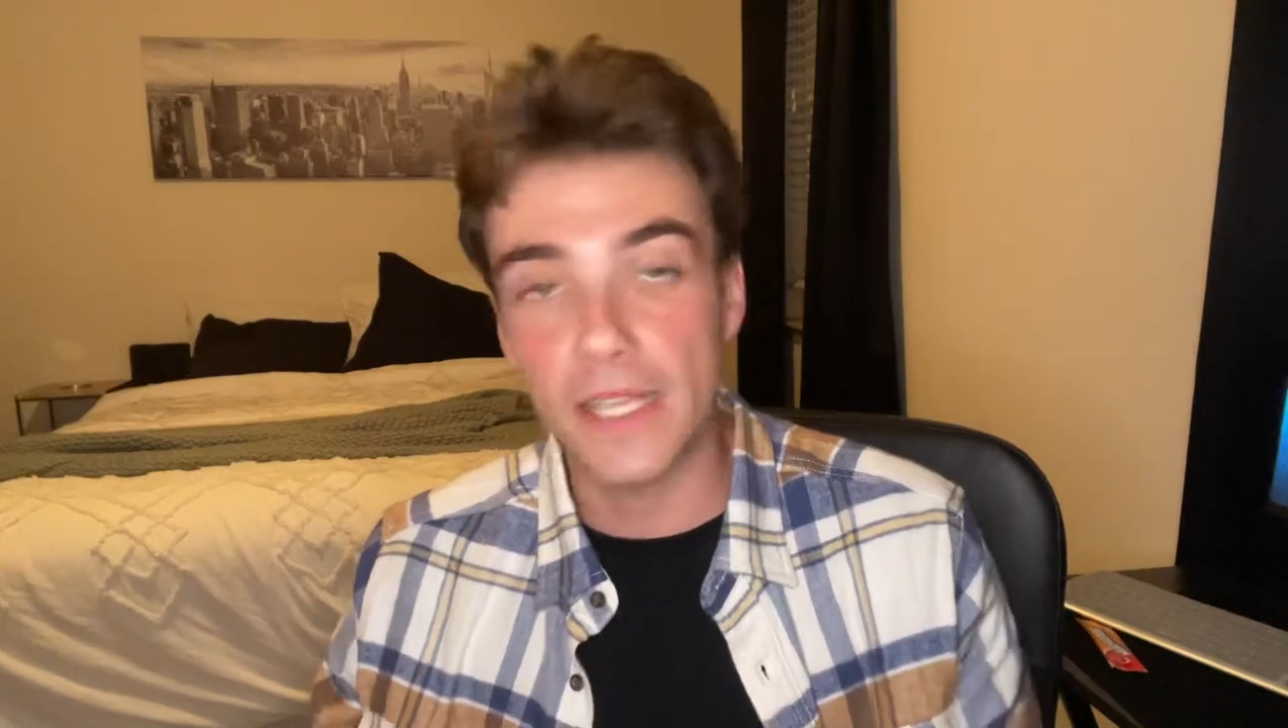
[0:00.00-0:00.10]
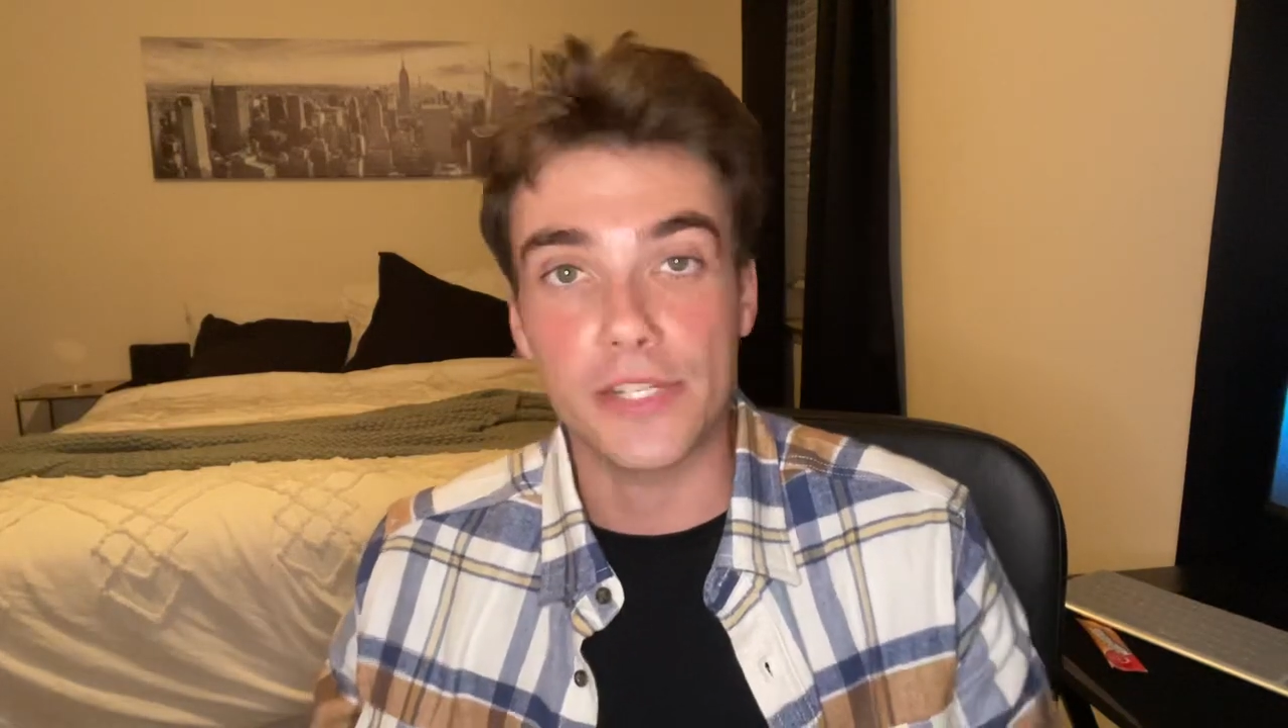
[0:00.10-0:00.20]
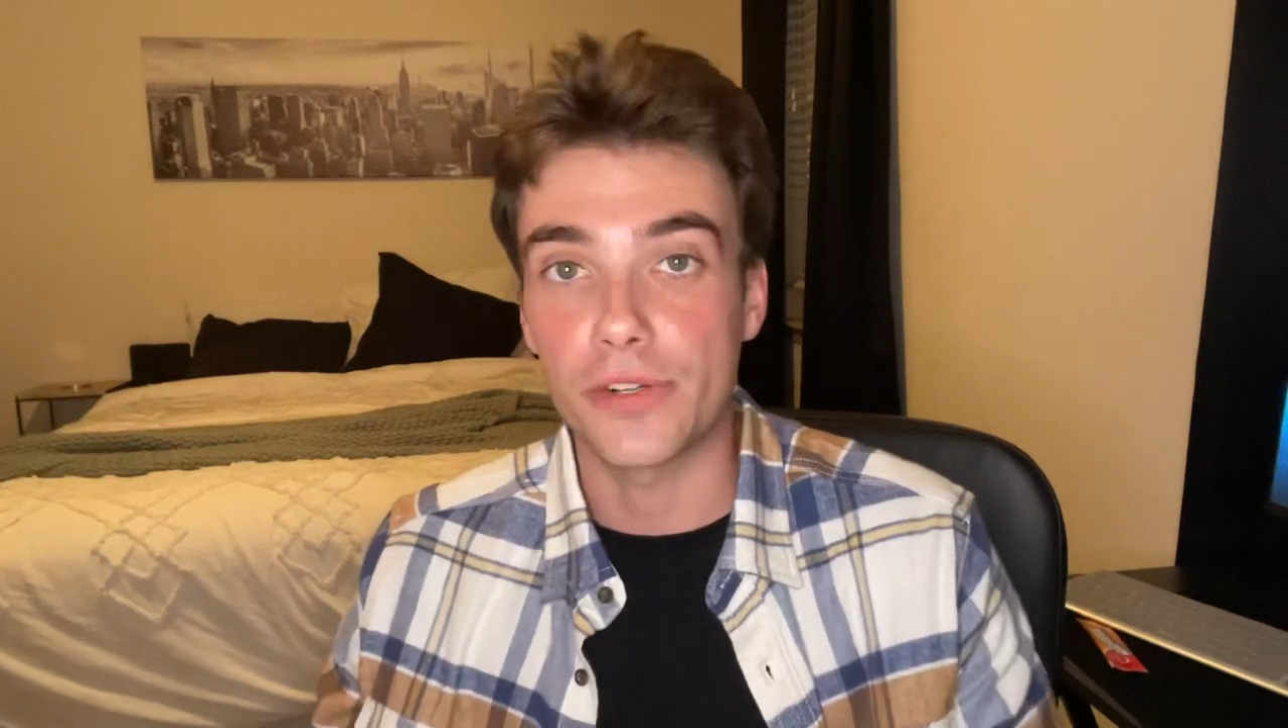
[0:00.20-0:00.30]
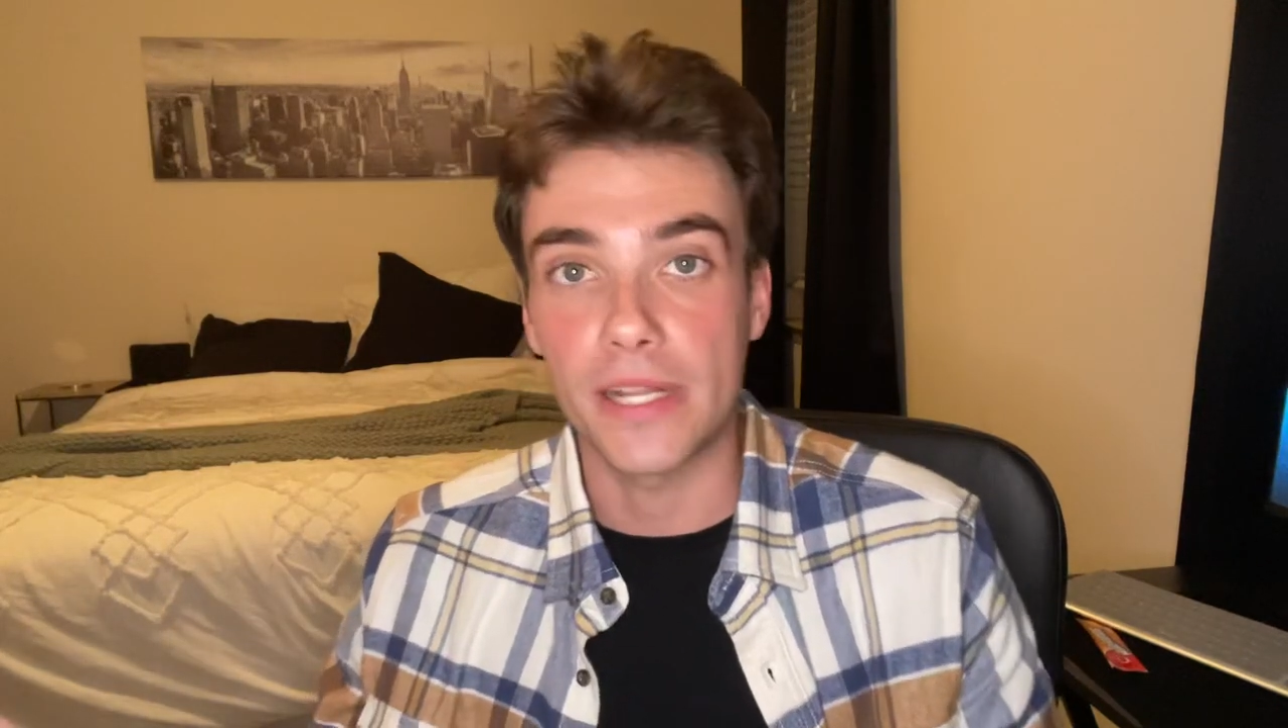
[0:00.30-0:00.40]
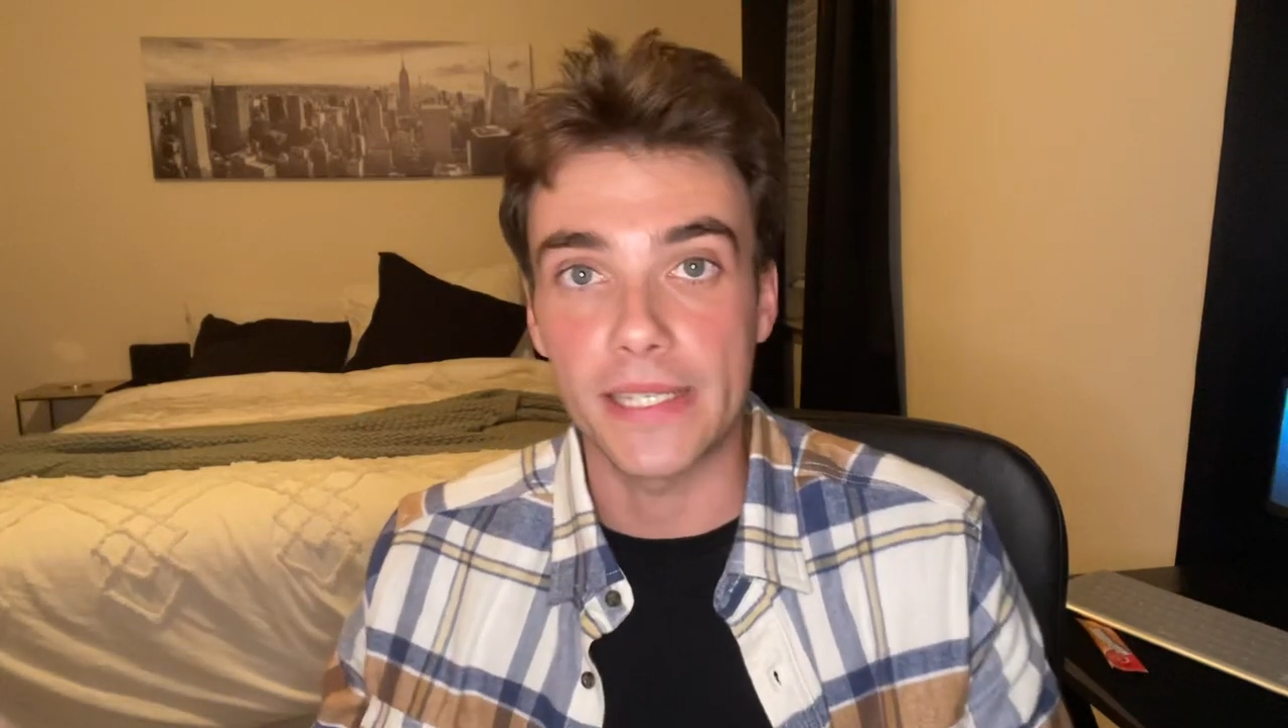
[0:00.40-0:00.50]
yesterday's